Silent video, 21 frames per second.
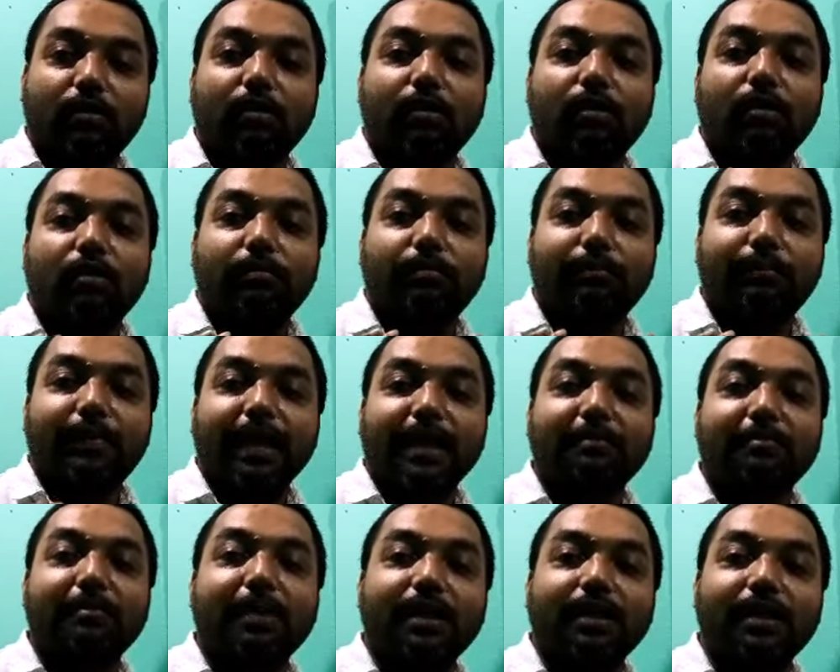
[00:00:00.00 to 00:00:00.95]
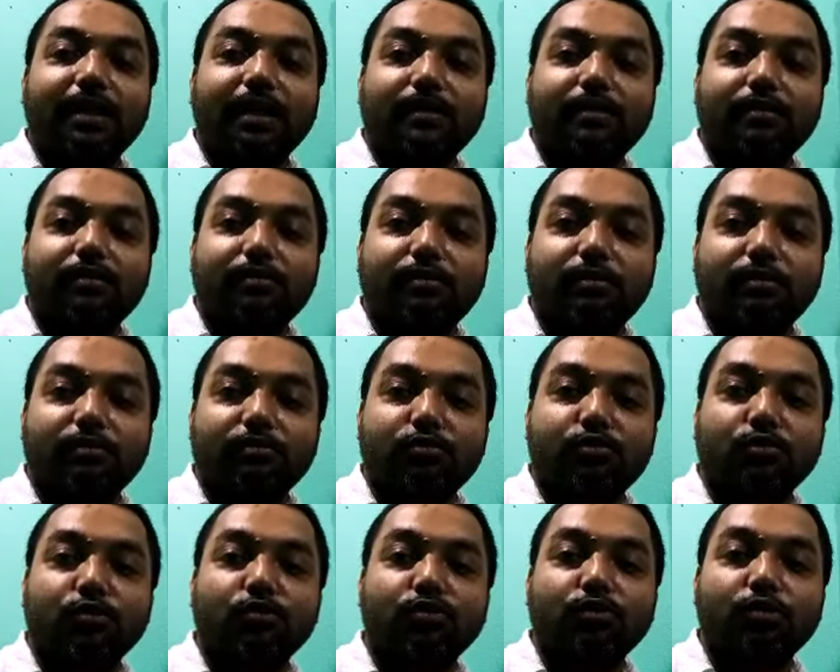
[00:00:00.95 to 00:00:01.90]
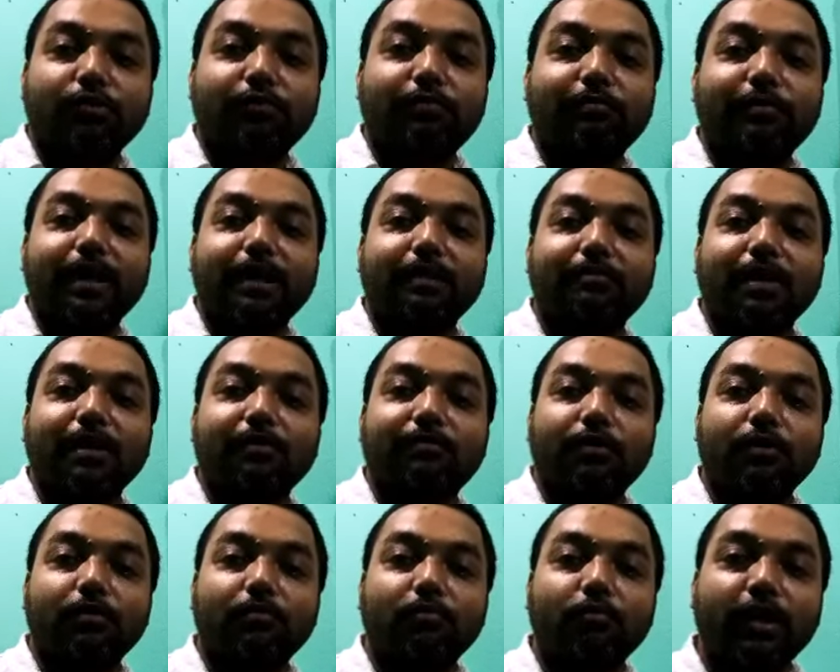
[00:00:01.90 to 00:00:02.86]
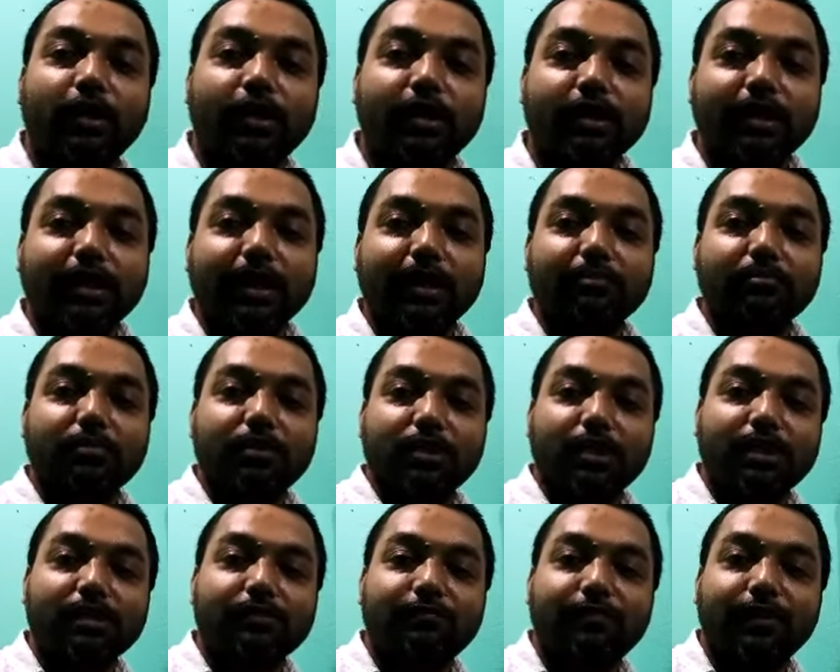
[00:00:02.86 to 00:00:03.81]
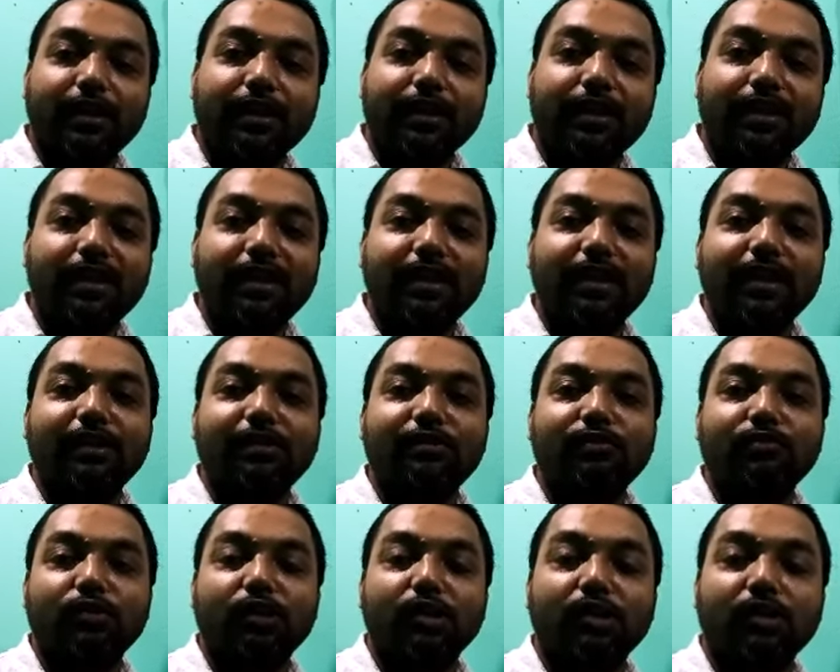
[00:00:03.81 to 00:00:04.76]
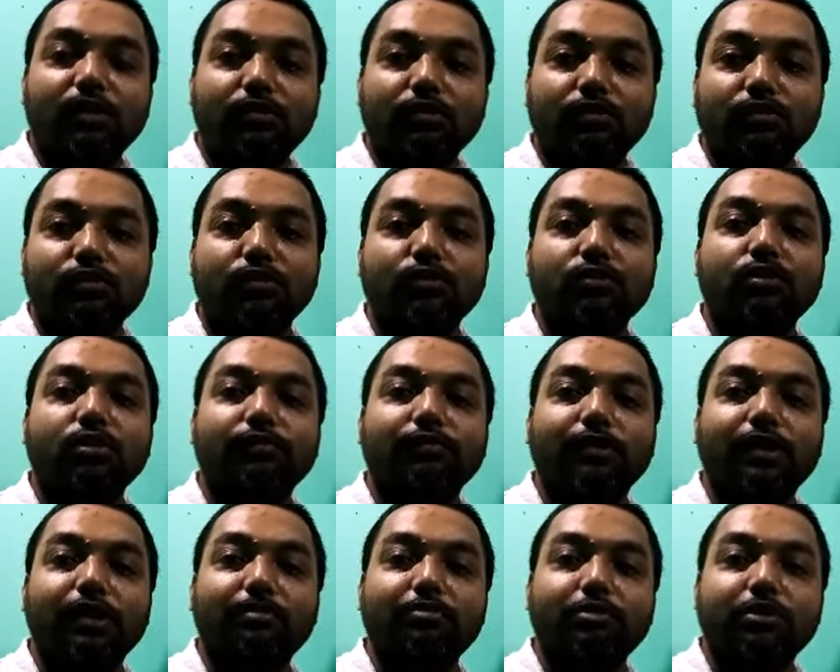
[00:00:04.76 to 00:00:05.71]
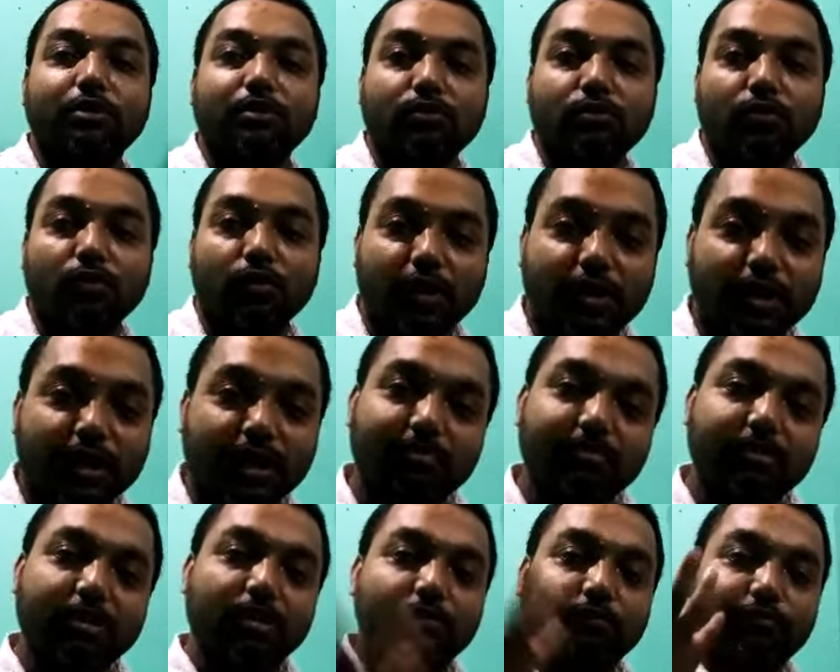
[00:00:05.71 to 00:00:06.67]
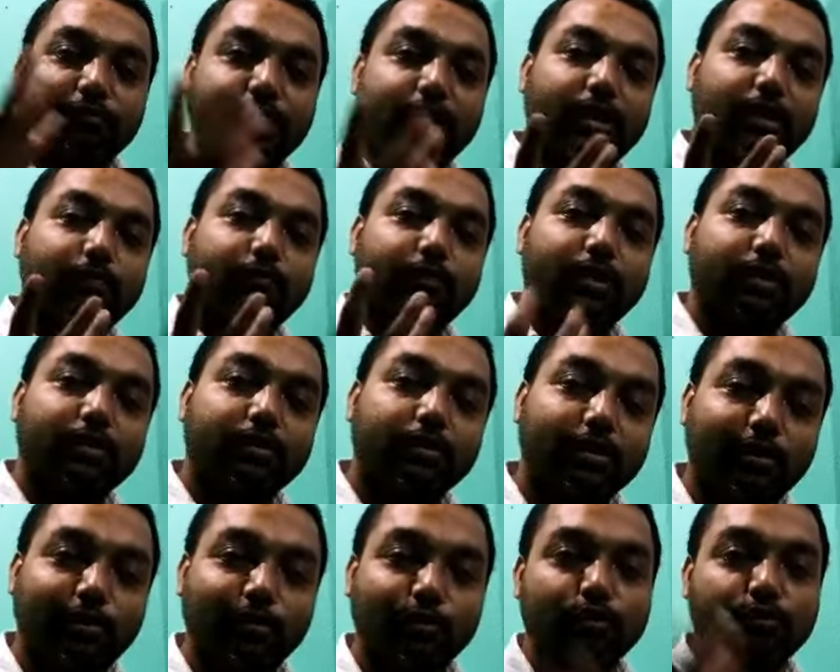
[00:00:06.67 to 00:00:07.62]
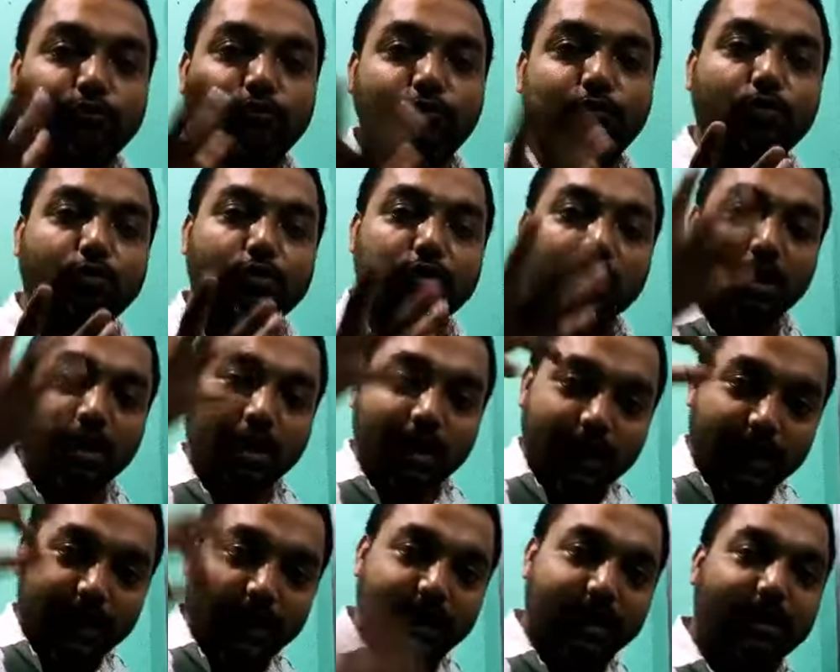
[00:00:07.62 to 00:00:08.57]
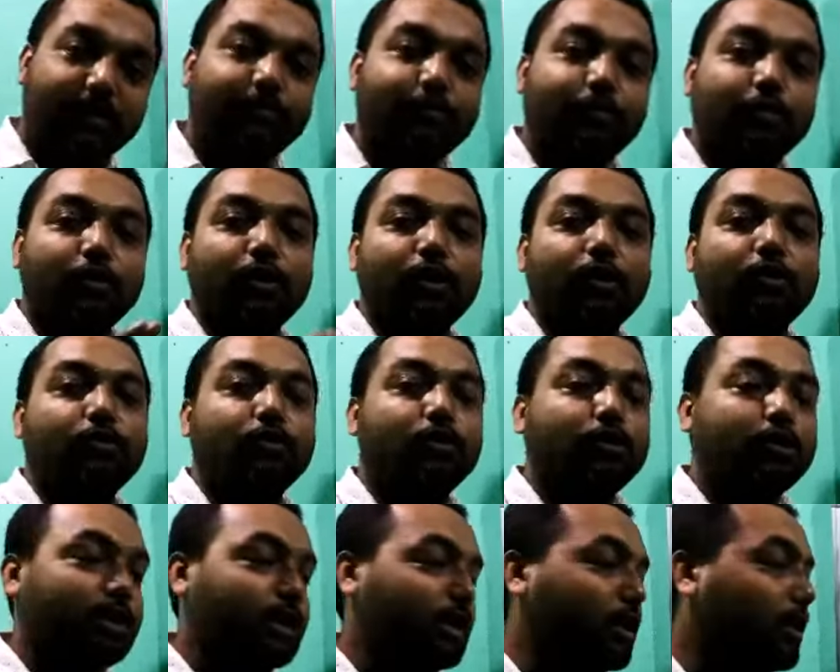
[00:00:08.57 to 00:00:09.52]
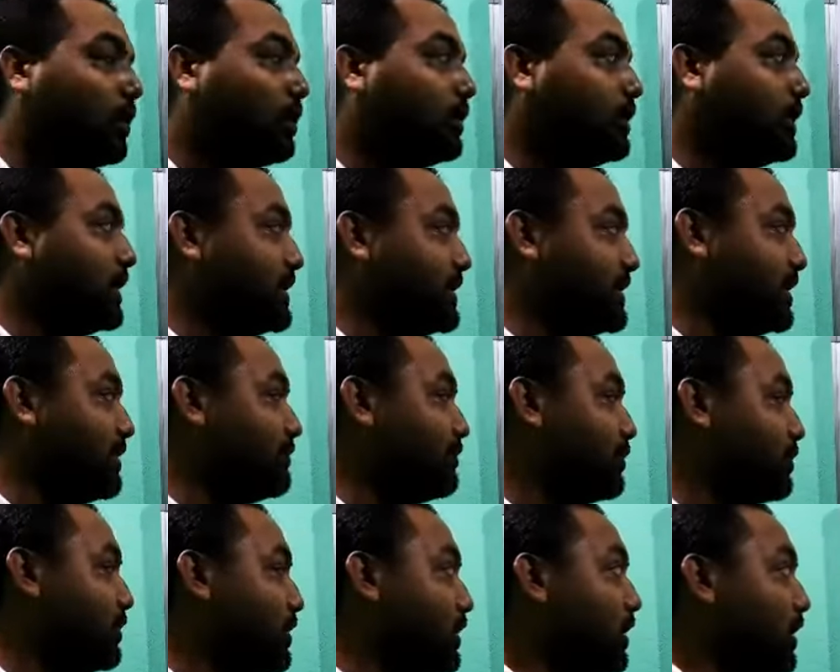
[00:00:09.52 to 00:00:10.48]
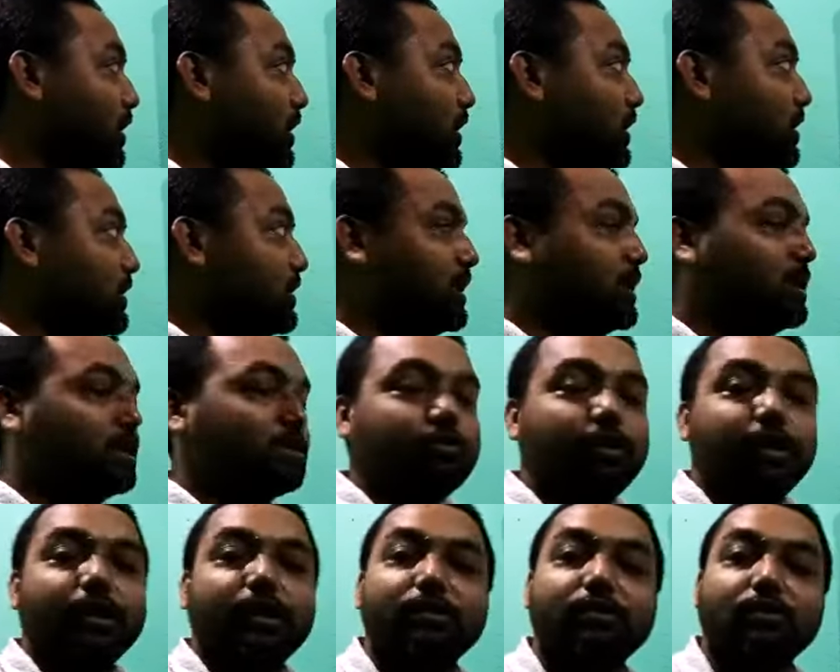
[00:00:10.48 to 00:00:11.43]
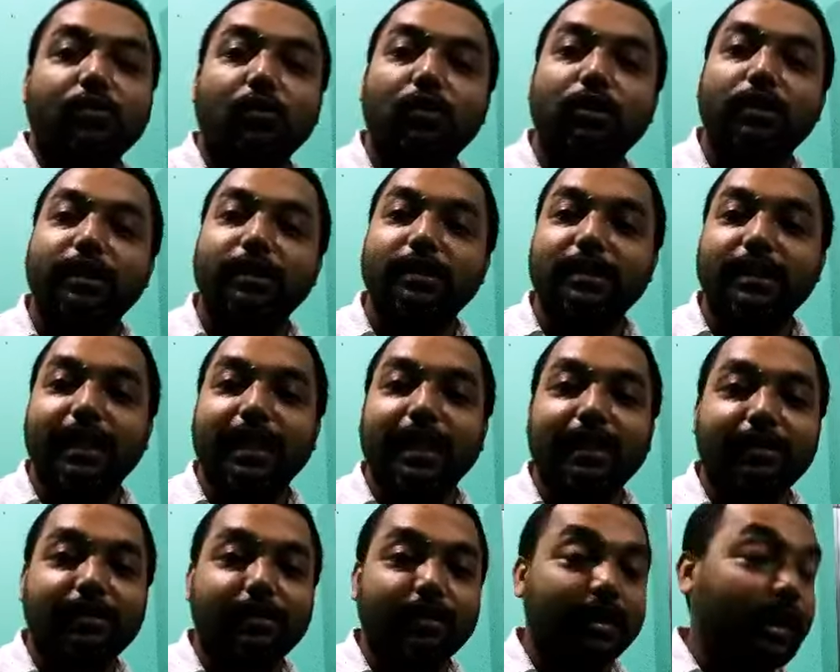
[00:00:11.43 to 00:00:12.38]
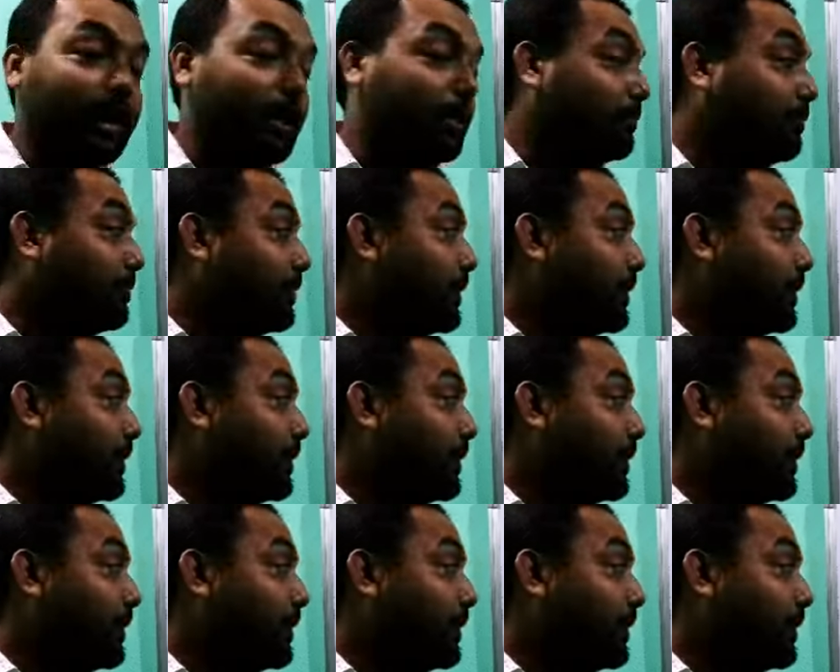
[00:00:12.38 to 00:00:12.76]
magma, that source of magma from where it comes is very near to the source of eruption. So it comes out very with huge force and again fall down on itself only. That is why it is called as caldera.